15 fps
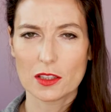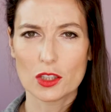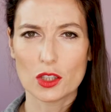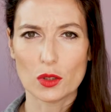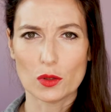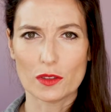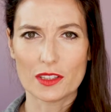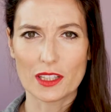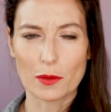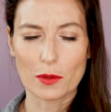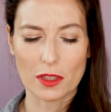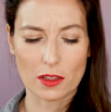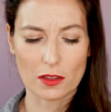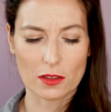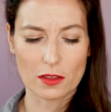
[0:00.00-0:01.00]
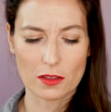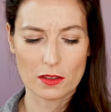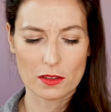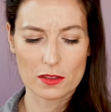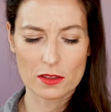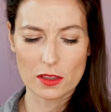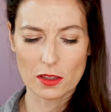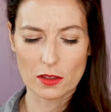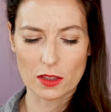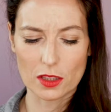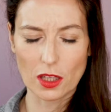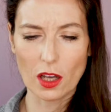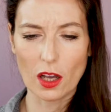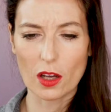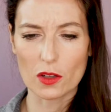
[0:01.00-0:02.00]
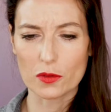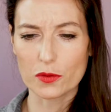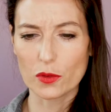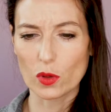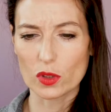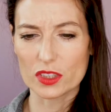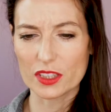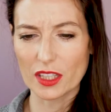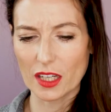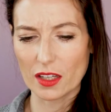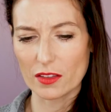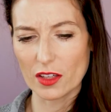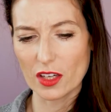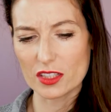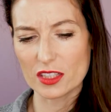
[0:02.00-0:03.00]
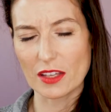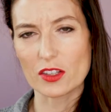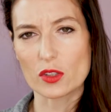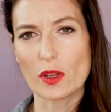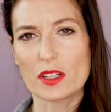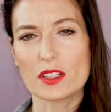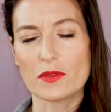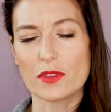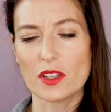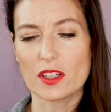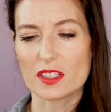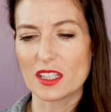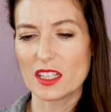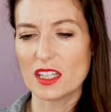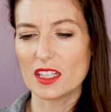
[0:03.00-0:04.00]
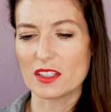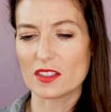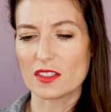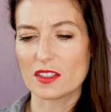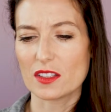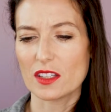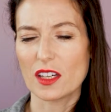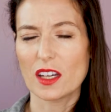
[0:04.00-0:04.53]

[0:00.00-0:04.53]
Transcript: Cool, there we go. So, card for today, Thursday the 21st, is